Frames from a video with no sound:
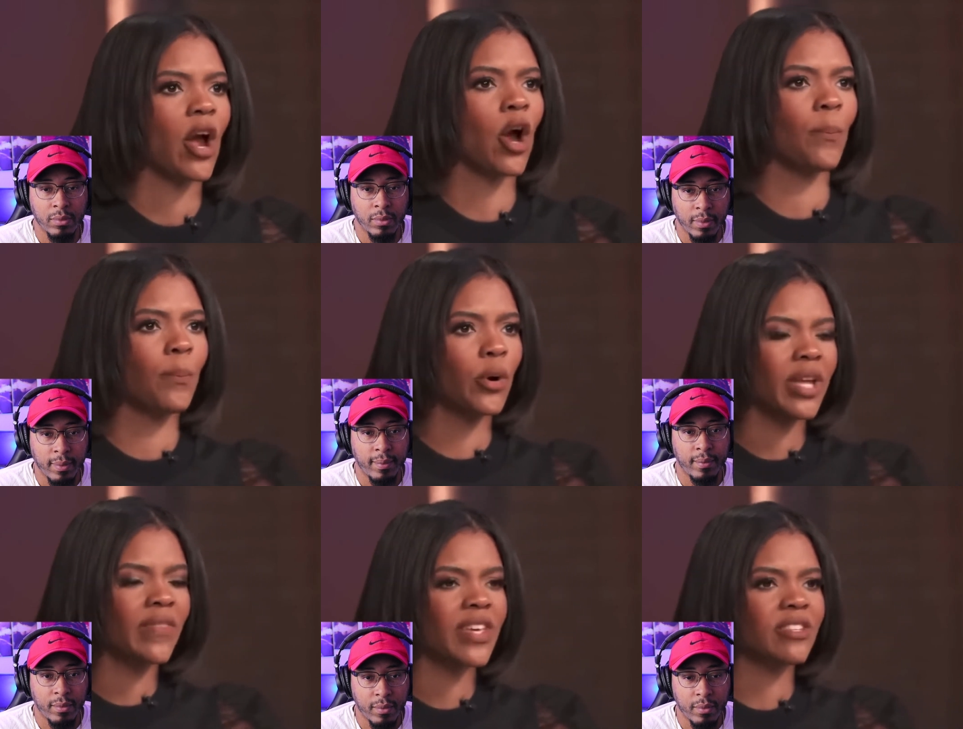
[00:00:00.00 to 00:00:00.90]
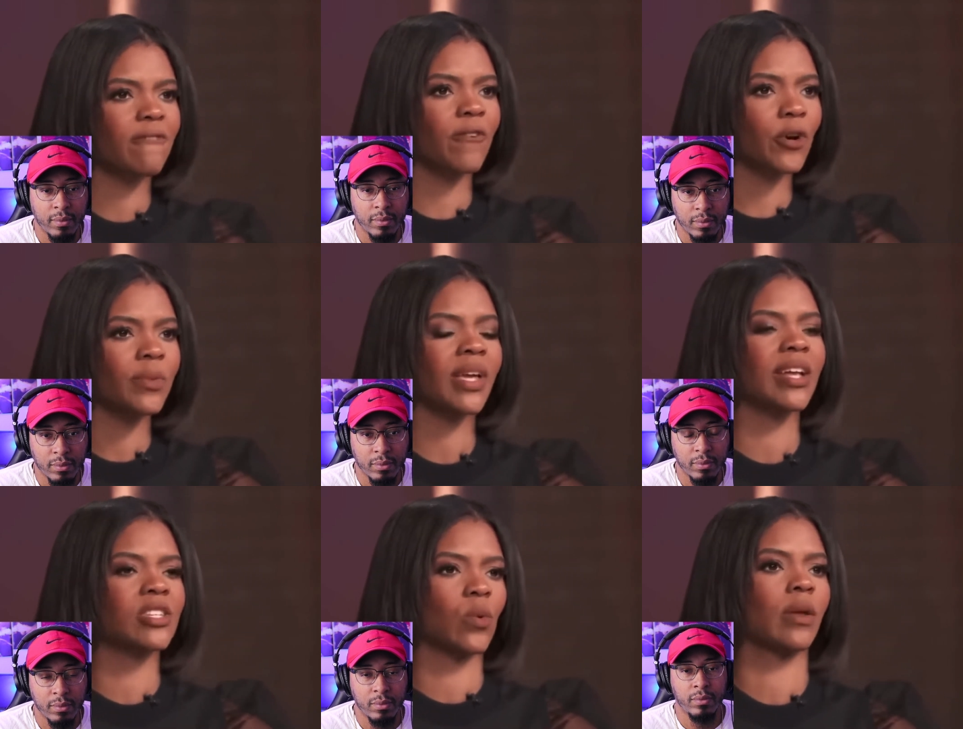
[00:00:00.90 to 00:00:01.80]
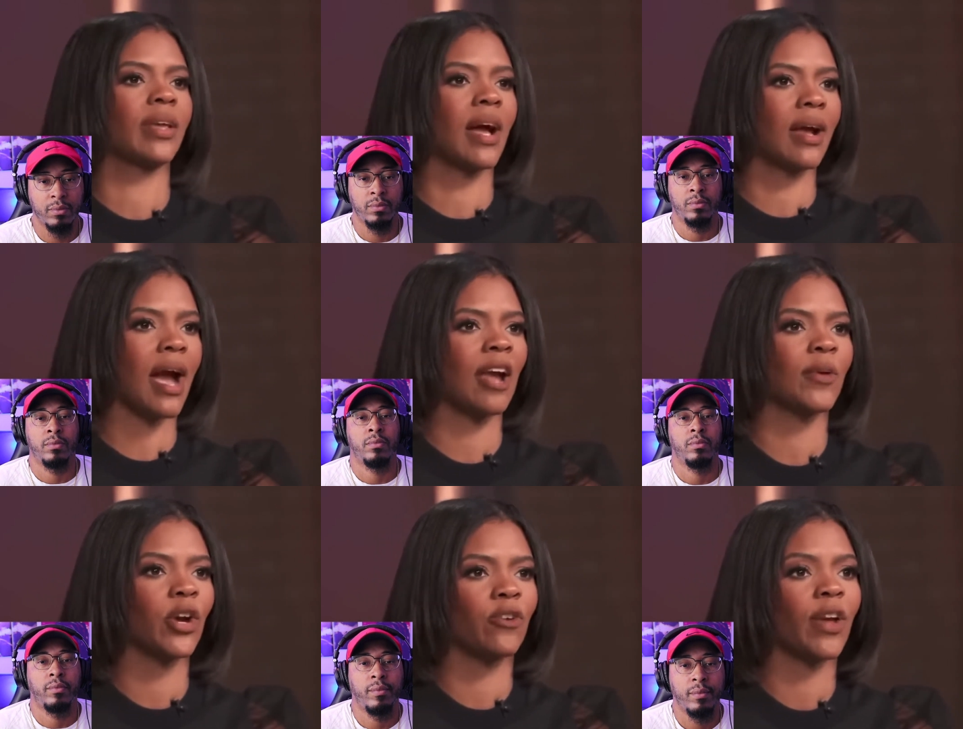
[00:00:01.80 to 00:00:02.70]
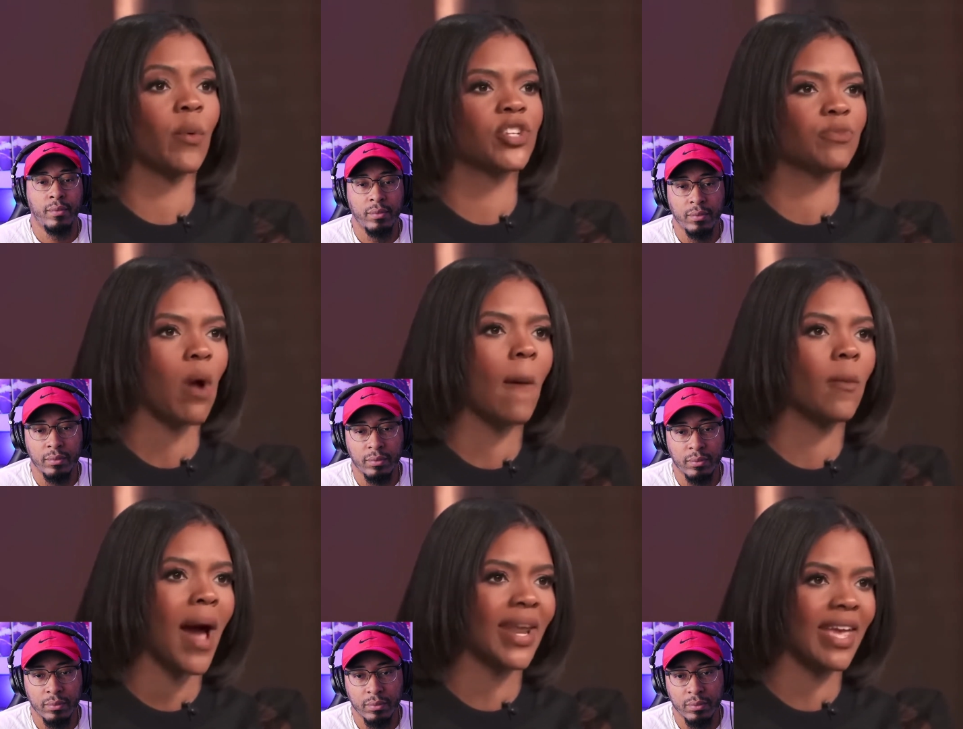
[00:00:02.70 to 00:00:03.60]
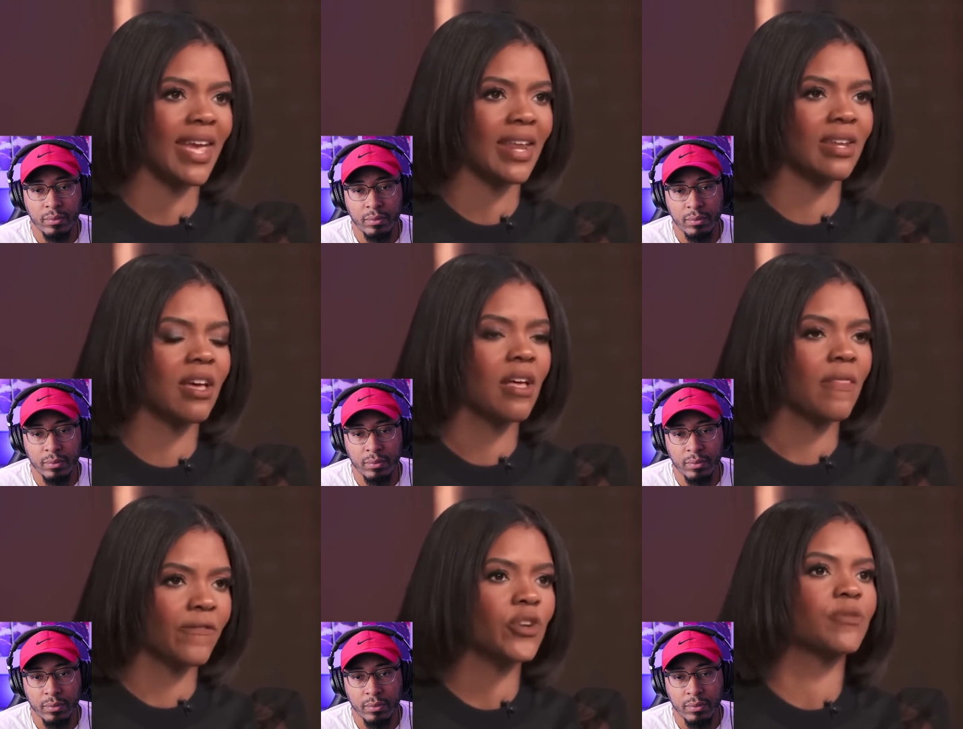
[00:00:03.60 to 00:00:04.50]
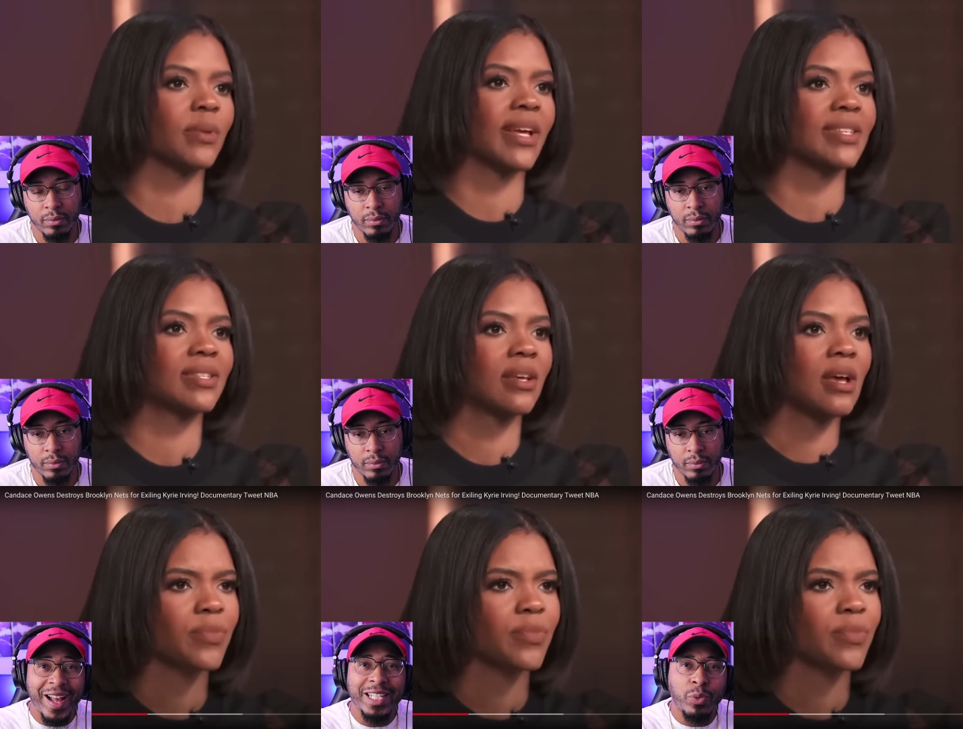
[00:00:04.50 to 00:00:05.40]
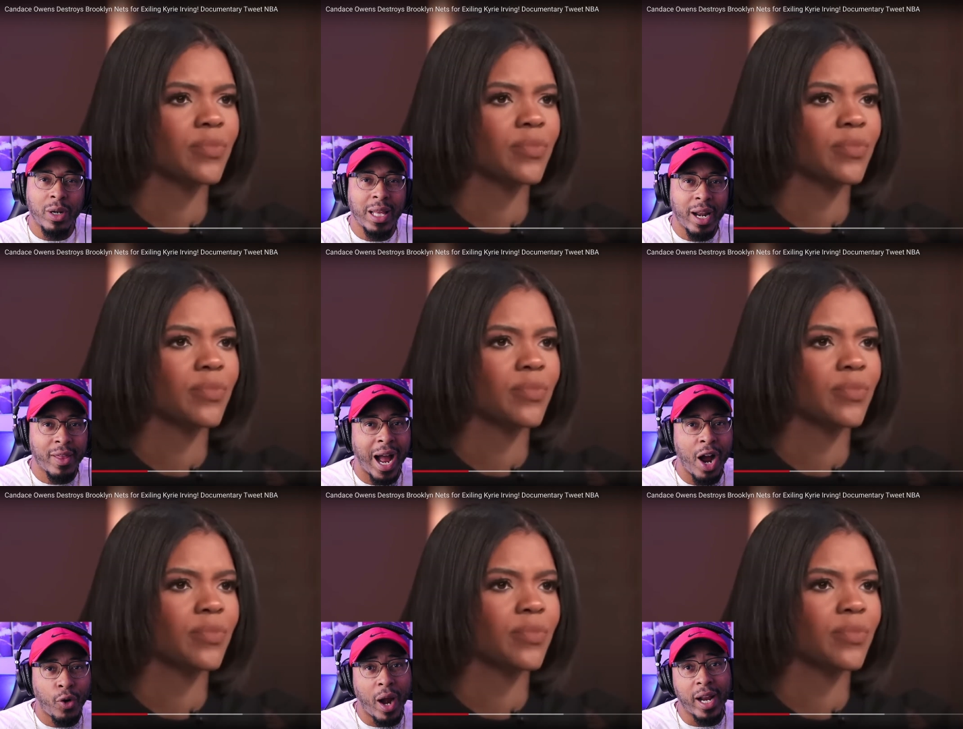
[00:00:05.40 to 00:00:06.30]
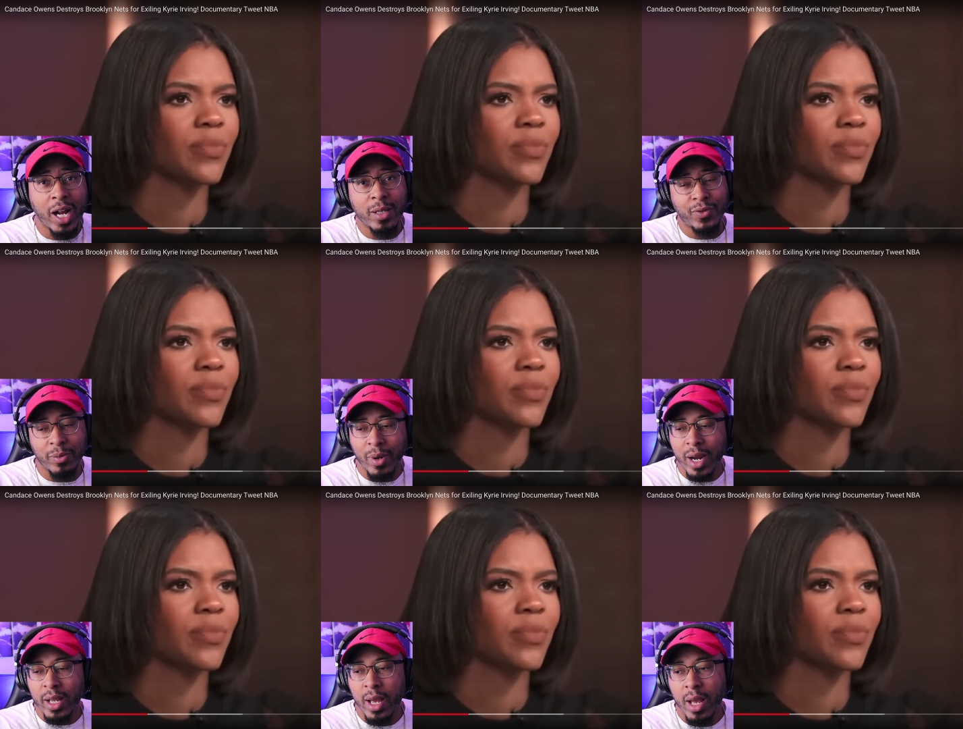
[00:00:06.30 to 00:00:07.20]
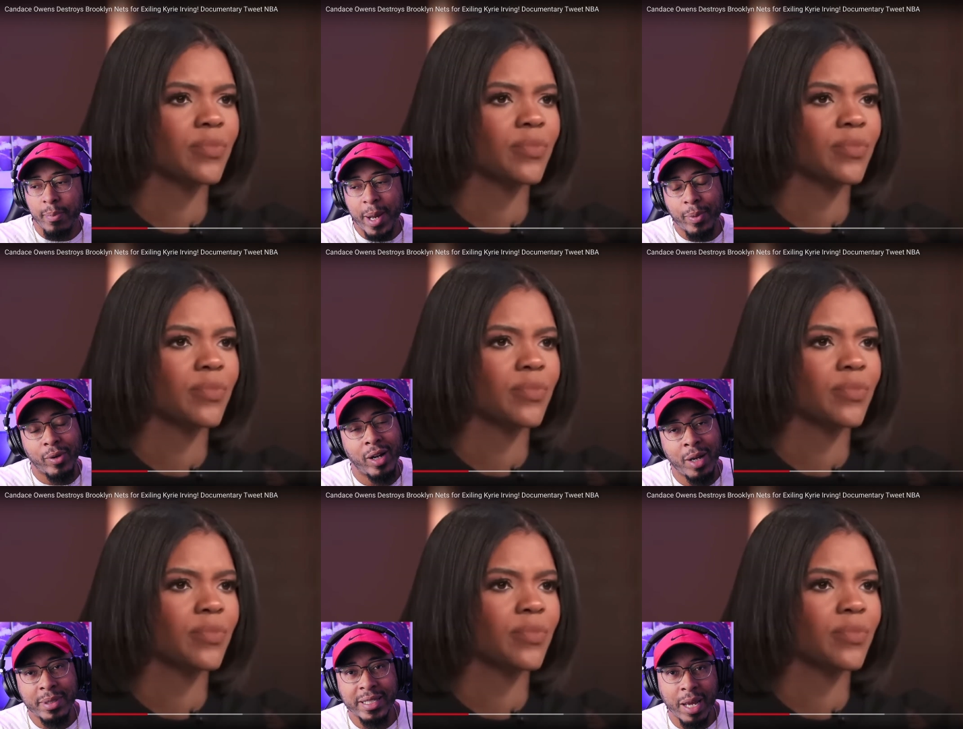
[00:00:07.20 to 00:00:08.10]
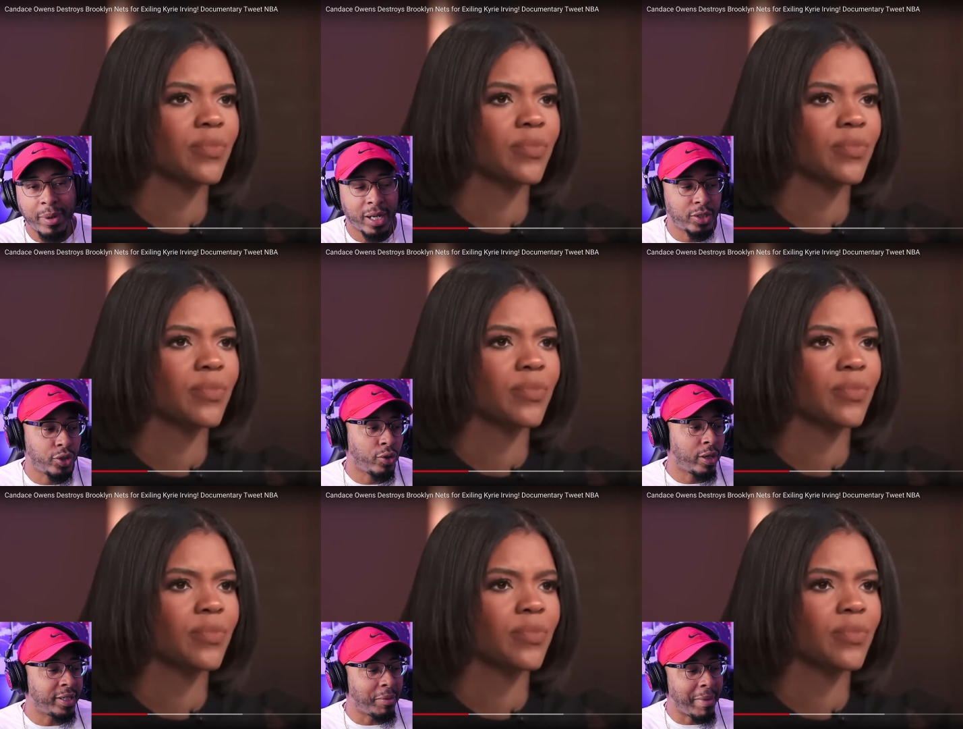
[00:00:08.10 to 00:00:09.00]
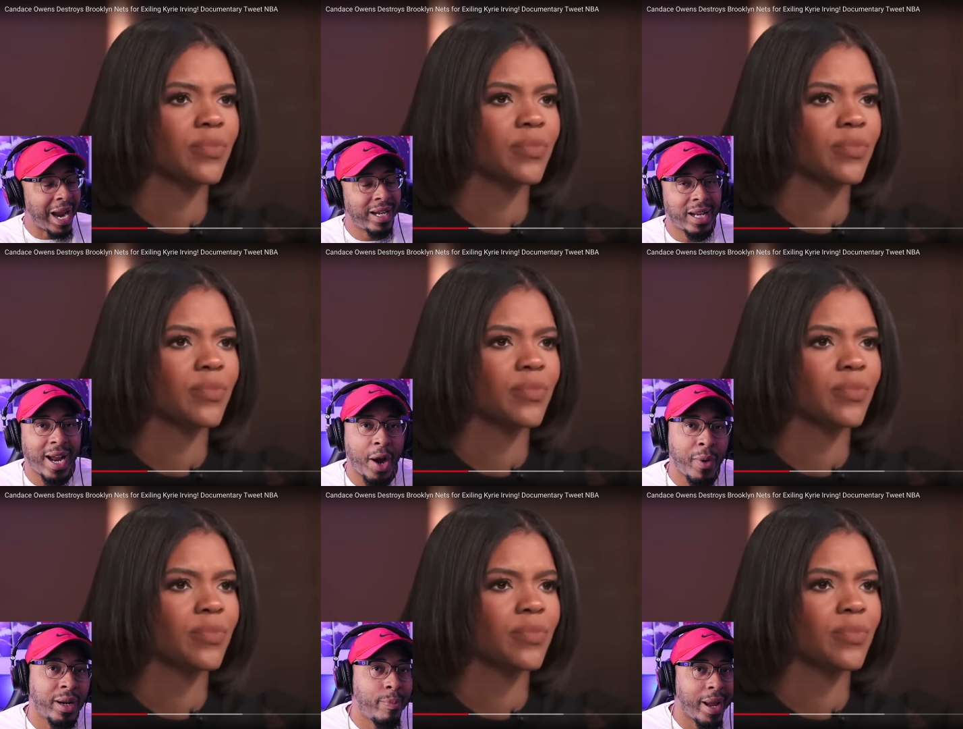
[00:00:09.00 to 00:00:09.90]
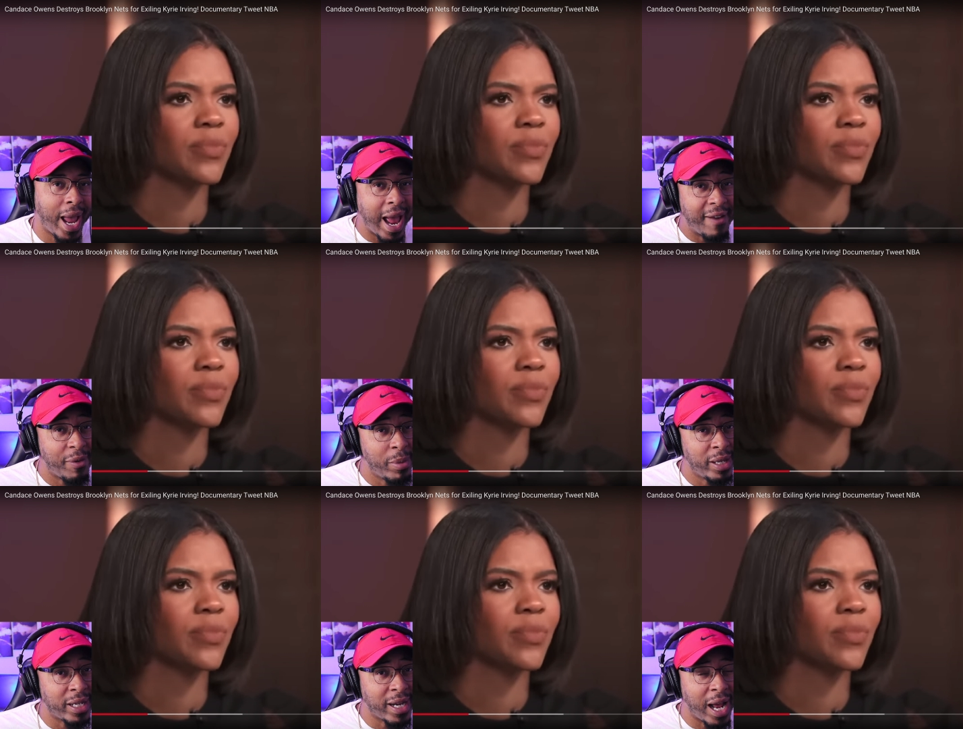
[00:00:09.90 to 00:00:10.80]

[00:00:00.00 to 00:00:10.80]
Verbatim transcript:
Speaker 1: they are putting this firmly and squarely on Kyrie Irving, which is problematic in the first place.
Speaker 2: And that's where a lot of the outcry comes from, right? people are upset because you are demanding Kyrie to pay half a million